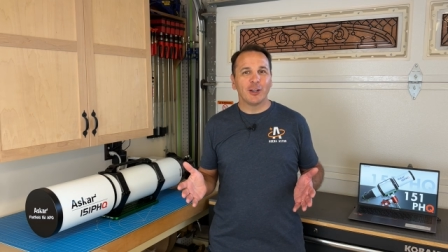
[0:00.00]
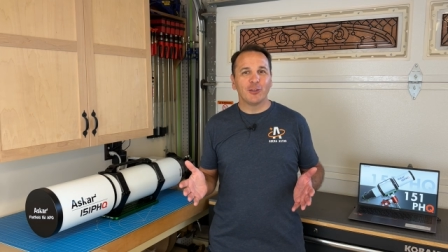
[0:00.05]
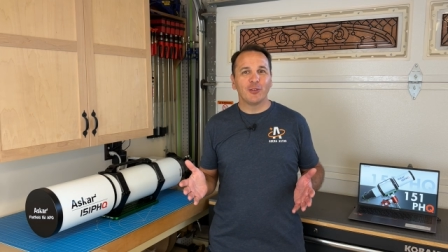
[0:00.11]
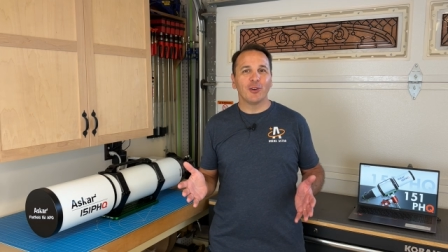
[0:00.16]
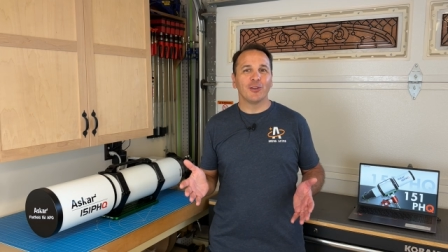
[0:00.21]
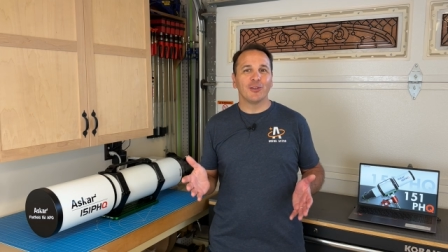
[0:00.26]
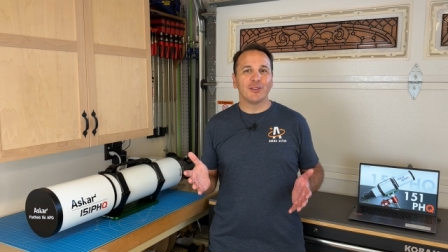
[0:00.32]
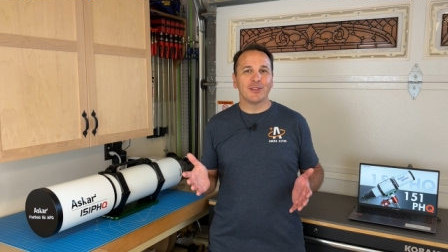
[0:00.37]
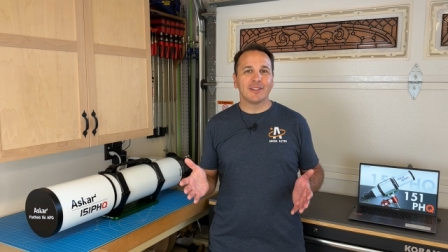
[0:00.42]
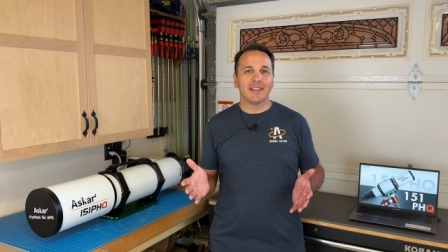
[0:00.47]
to
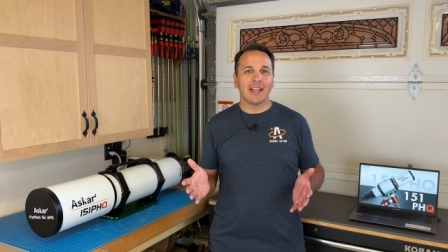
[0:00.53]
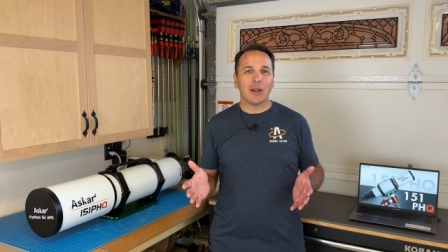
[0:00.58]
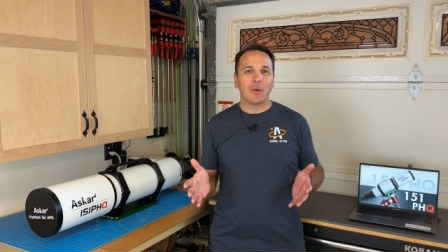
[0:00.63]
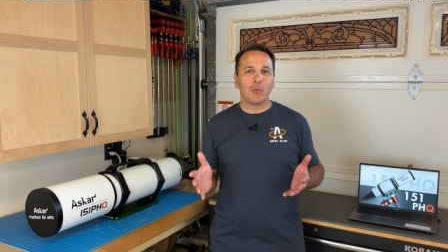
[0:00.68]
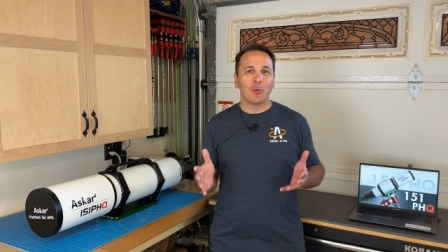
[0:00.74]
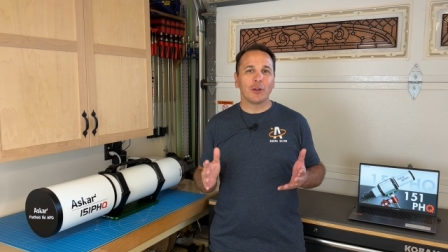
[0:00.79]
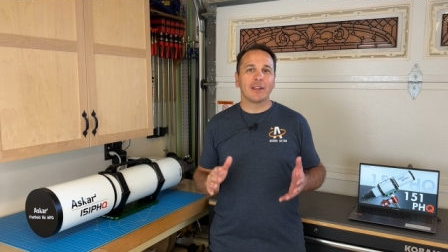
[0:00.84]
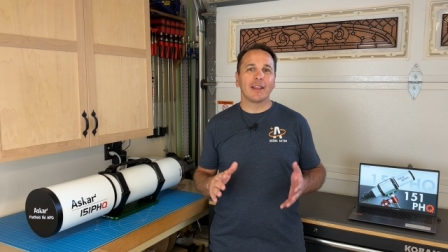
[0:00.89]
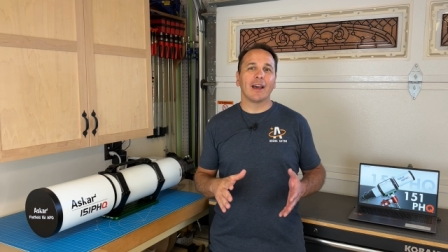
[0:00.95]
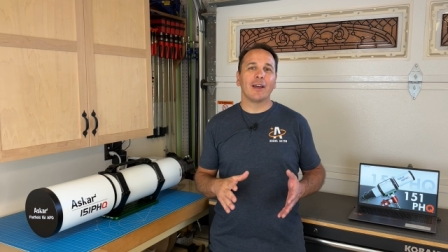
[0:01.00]
understand
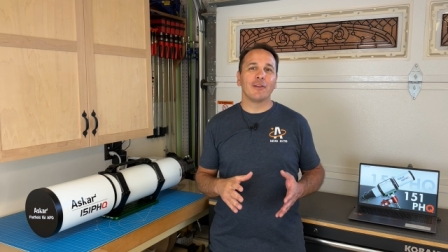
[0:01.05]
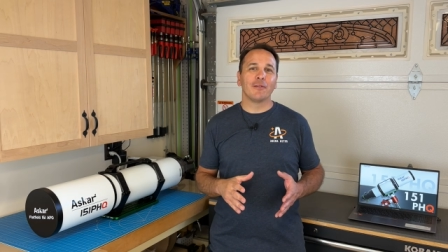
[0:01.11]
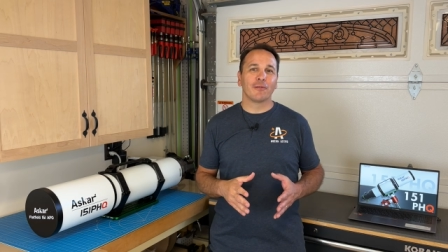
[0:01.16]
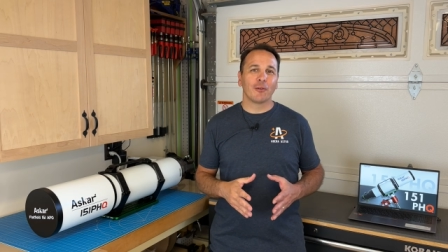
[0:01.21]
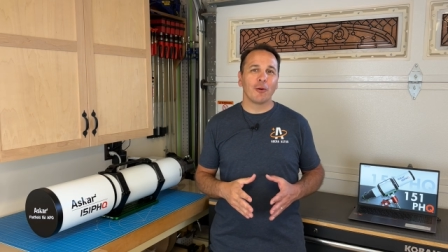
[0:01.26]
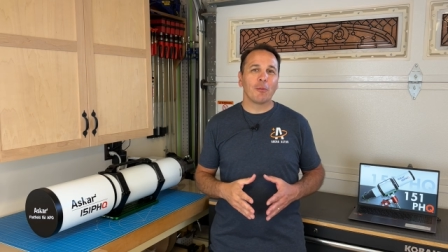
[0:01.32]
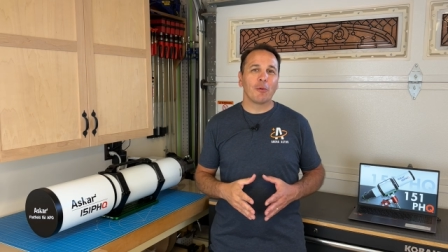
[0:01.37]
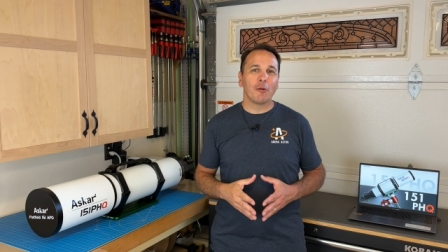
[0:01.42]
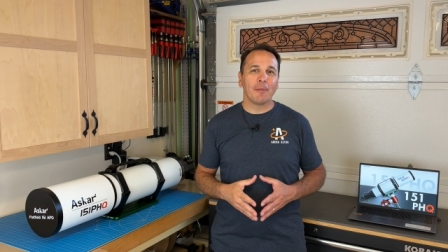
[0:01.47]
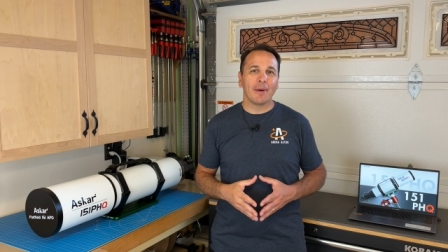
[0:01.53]
what kind of
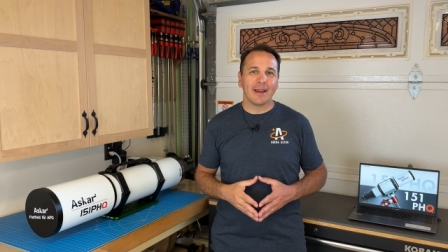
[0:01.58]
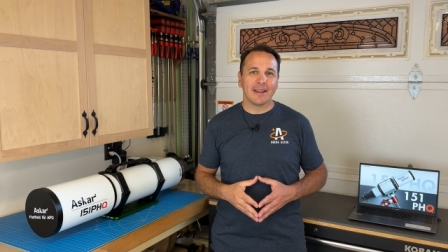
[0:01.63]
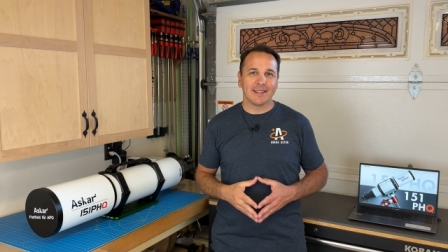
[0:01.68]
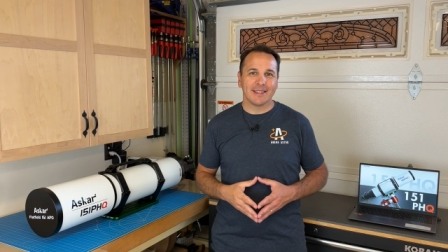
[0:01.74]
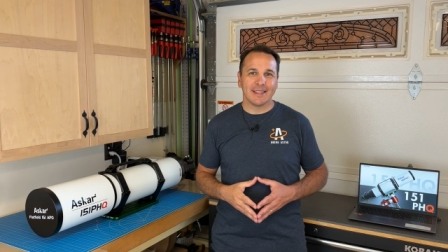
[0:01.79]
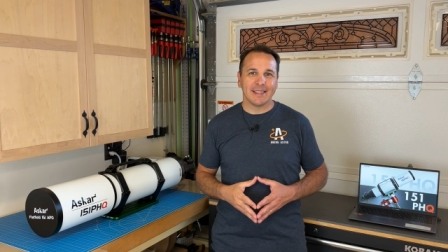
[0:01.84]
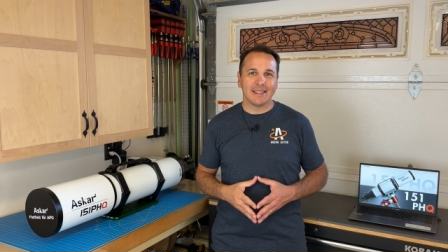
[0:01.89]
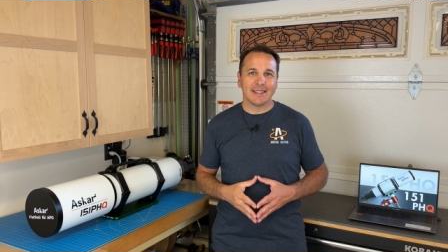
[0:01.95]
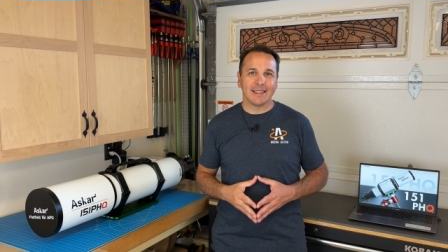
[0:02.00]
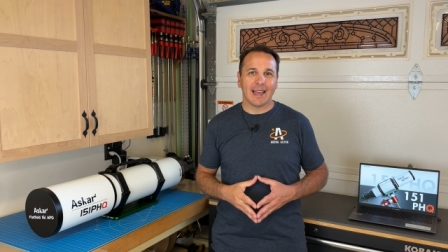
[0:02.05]

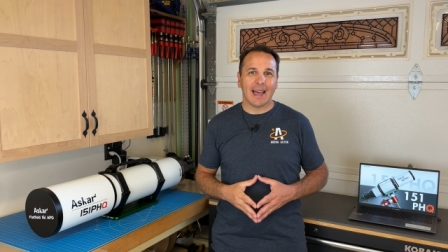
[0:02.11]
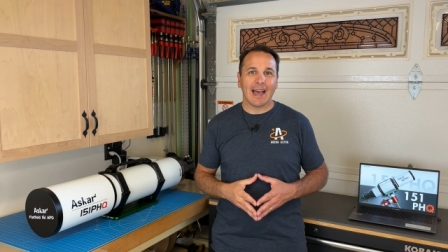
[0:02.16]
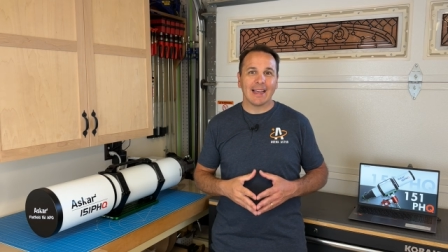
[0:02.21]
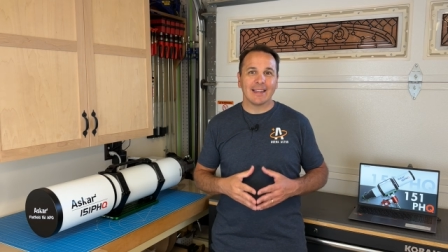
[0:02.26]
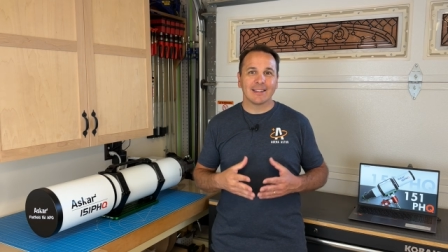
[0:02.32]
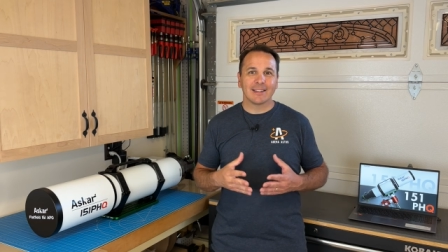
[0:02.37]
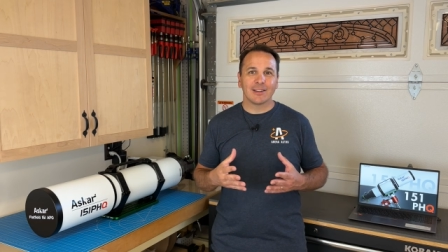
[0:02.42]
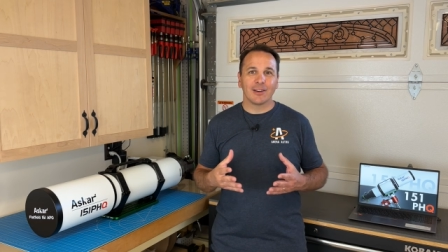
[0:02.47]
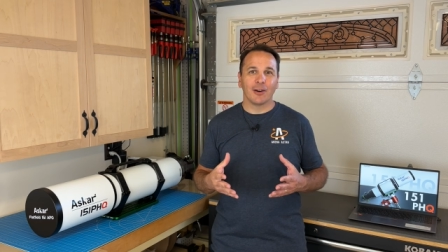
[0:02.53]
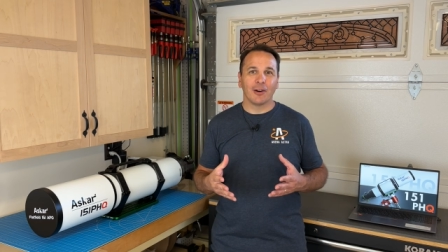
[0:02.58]
compromises
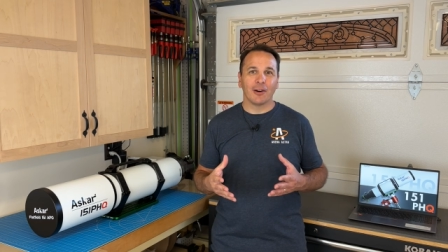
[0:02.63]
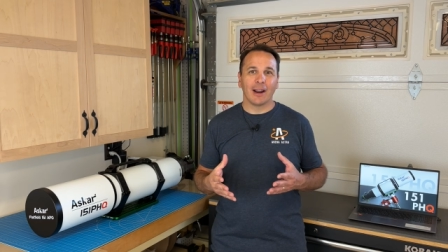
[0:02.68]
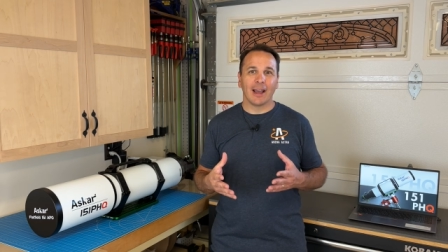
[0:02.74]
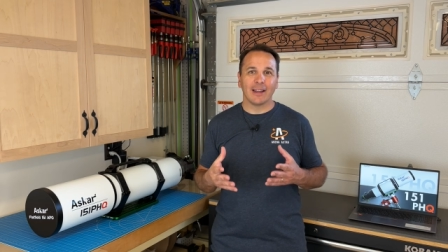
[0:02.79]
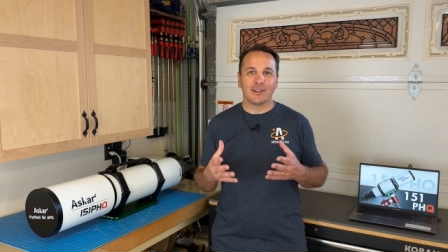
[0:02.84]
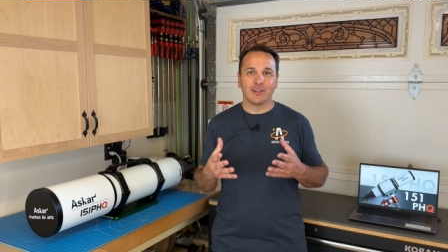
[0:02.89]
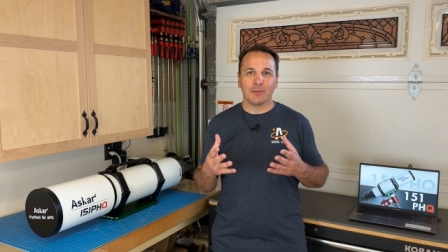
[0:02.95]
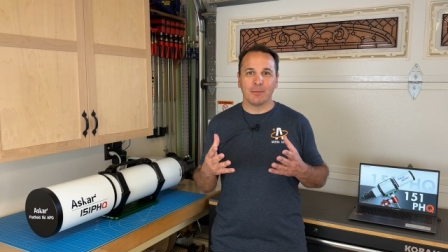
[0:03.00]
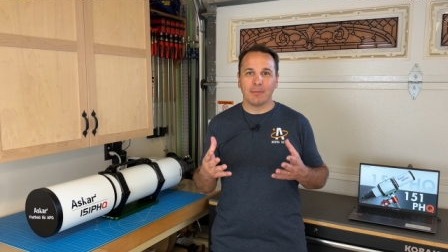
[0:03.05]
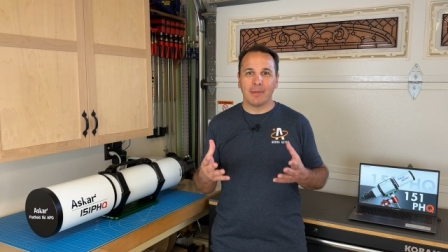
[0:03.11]
Askar
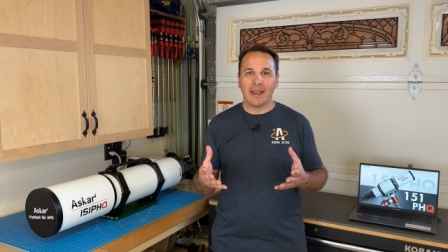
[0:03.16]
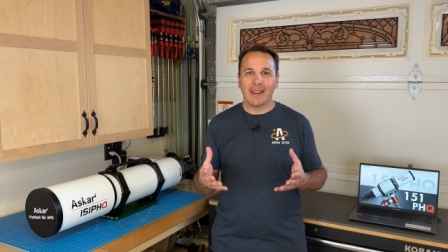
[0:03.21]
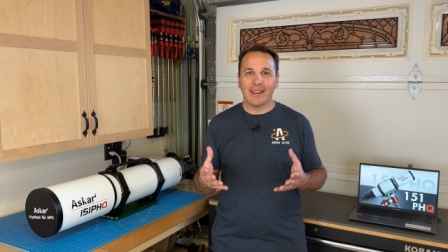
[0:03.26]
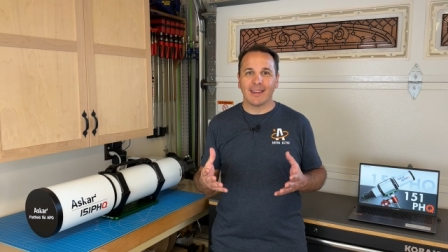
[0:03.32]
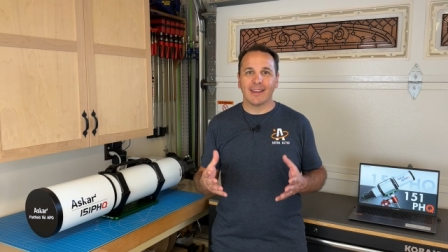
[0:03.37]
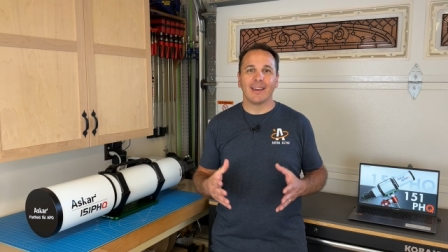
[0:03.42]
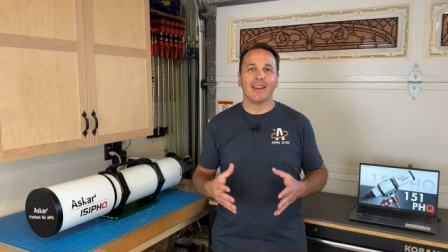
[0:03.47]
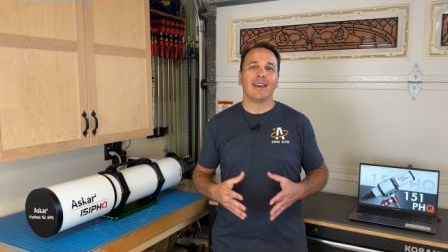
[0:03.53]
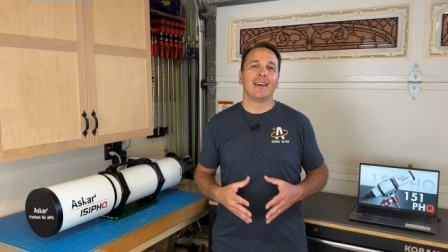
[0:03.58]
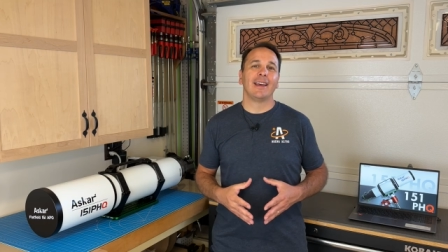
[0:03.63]
had to
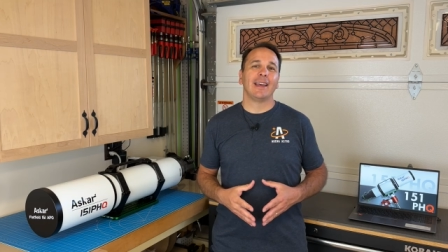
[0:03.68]
make